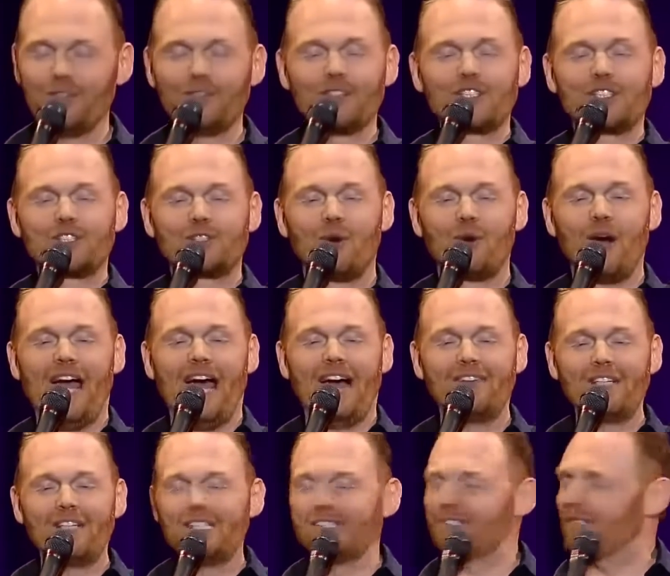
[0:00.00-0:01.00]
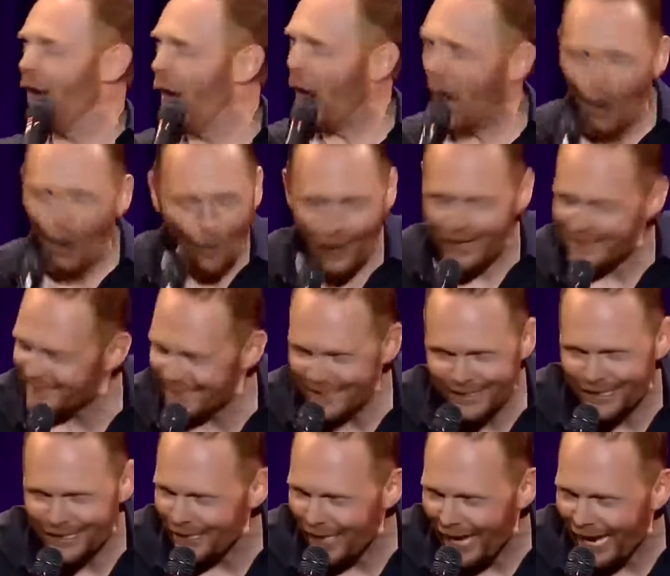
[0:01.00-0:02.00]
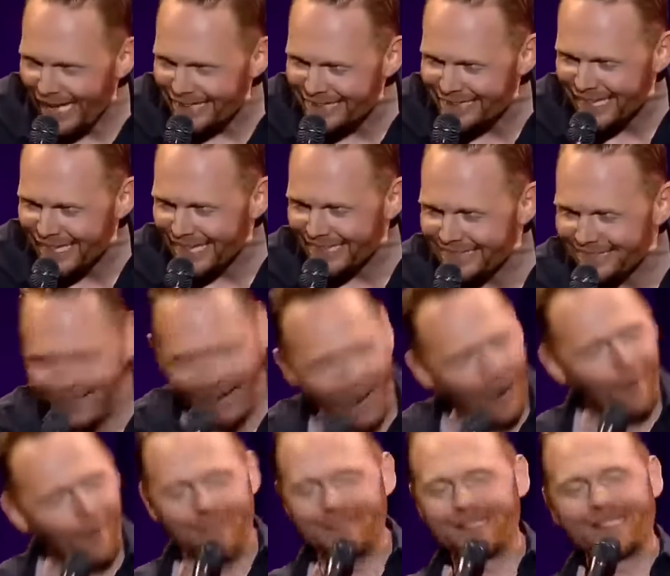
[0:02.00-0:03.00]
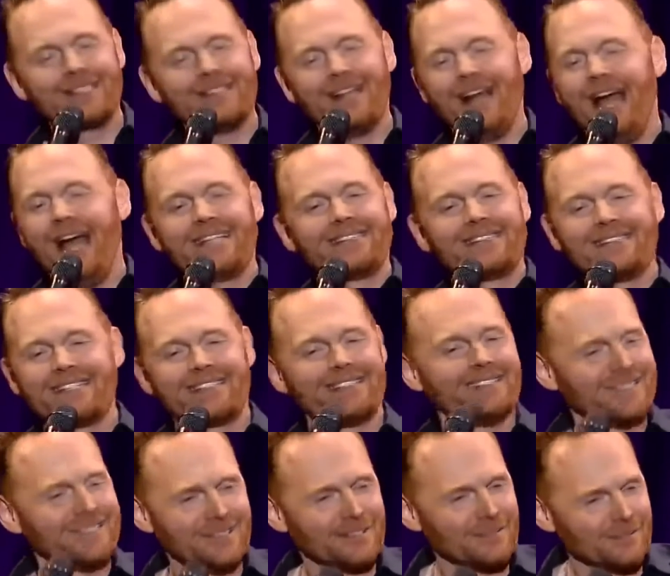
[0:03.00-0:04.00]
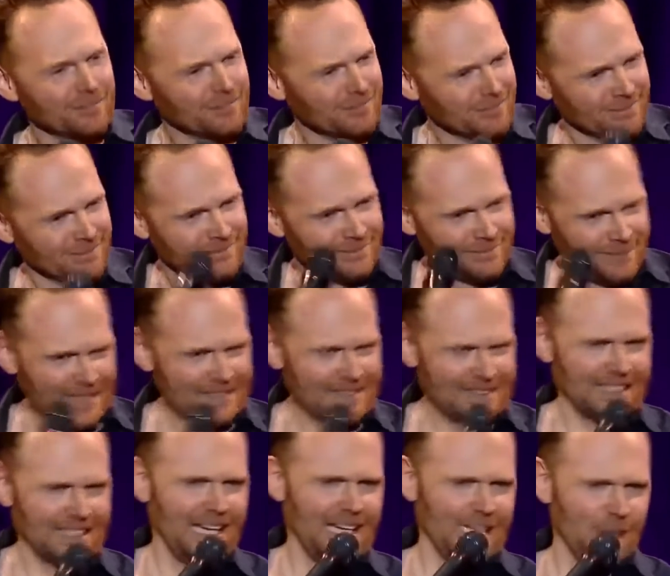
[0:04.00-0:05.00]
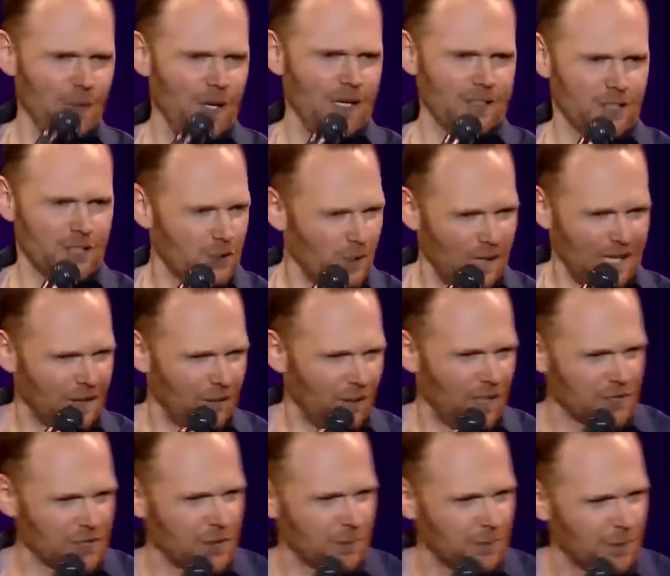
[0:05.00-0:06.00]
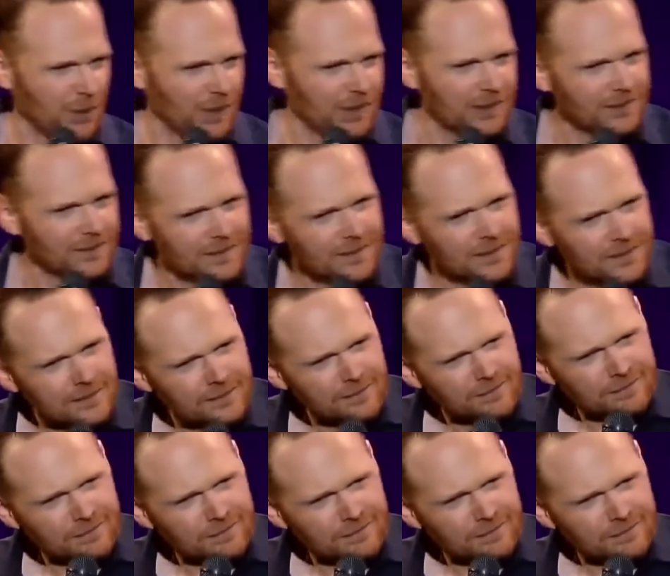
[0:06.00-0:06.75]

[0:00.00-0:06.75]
Gulliver's Travels, always a classic. Always a classic. That's the guy you want, straight across the board.